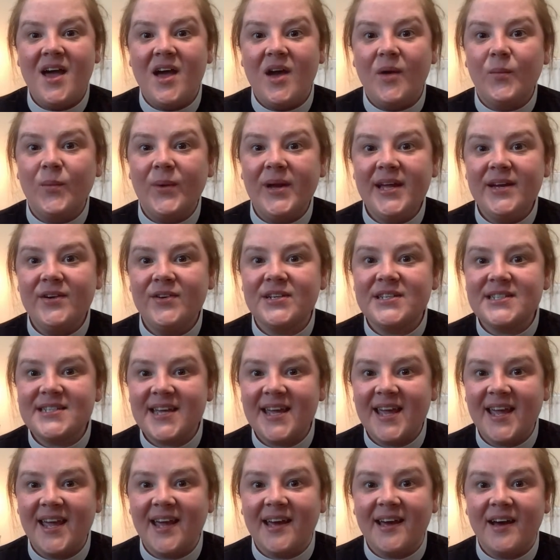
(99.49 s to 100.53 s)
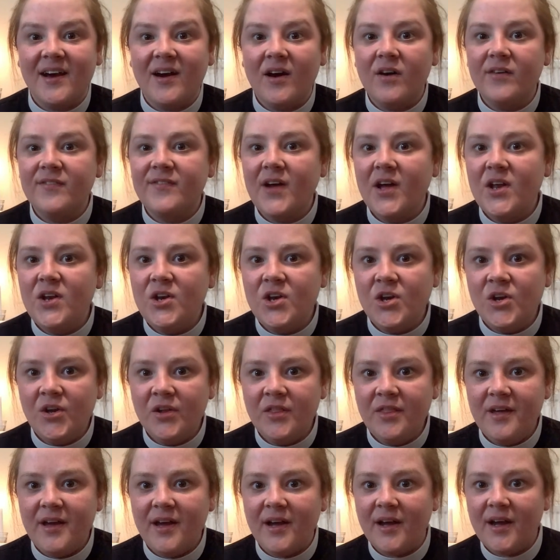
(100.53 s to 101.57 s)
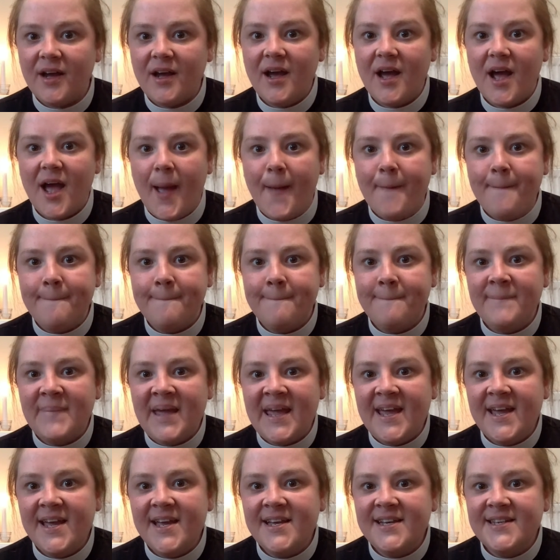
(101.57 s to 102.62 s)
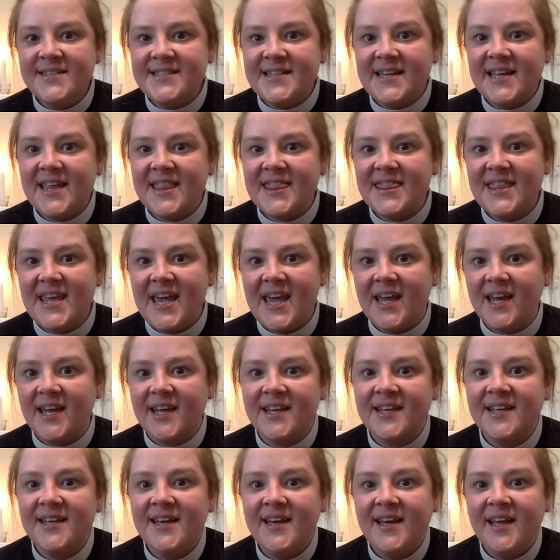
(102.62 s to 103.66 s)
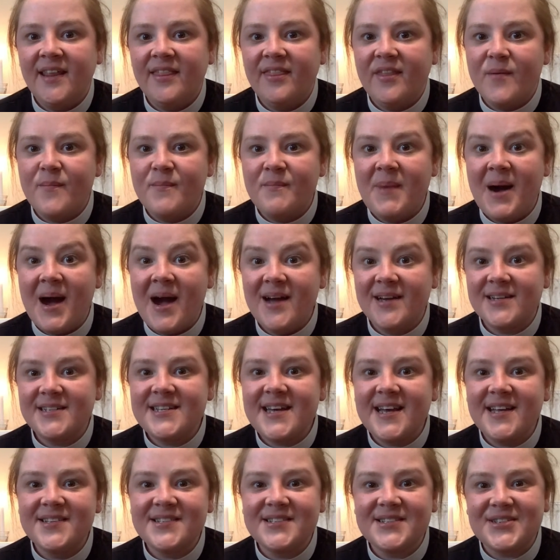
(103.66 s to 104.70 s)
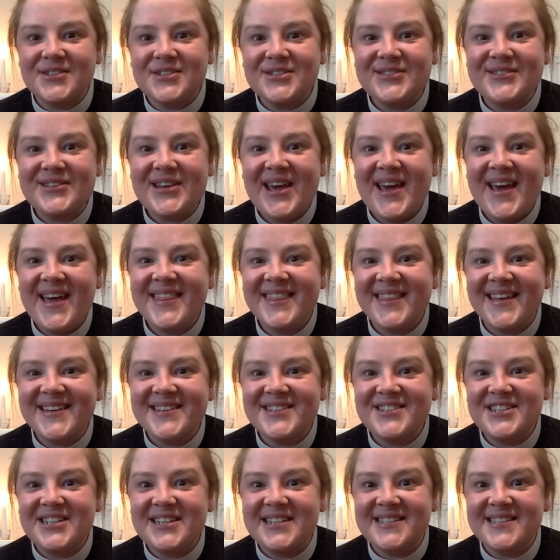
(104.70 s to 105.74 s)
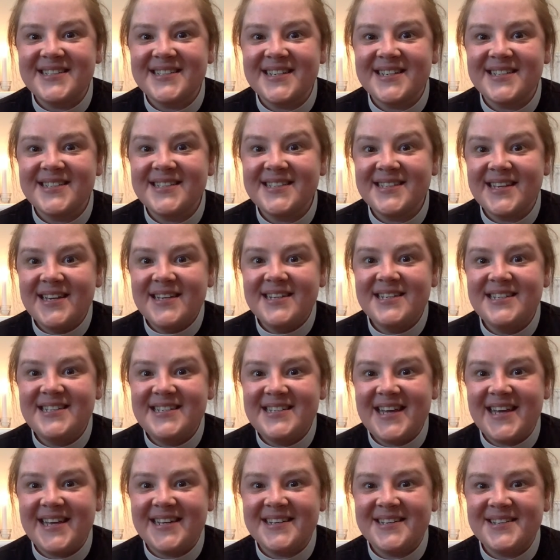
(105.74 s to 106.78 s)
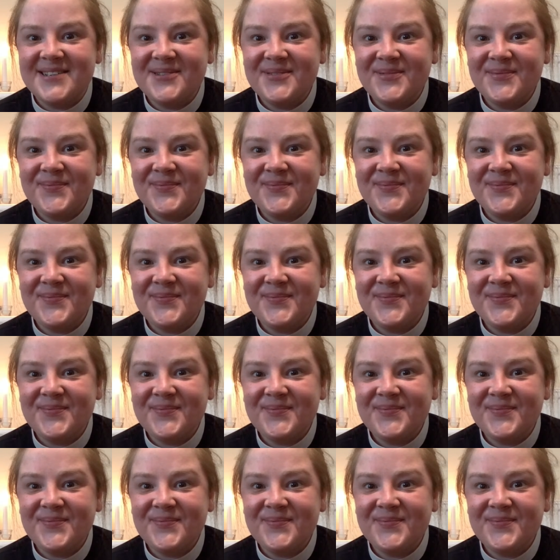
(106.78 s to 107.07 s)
And we're going to hear of another amazing thing that Mark tells us that Jesus did.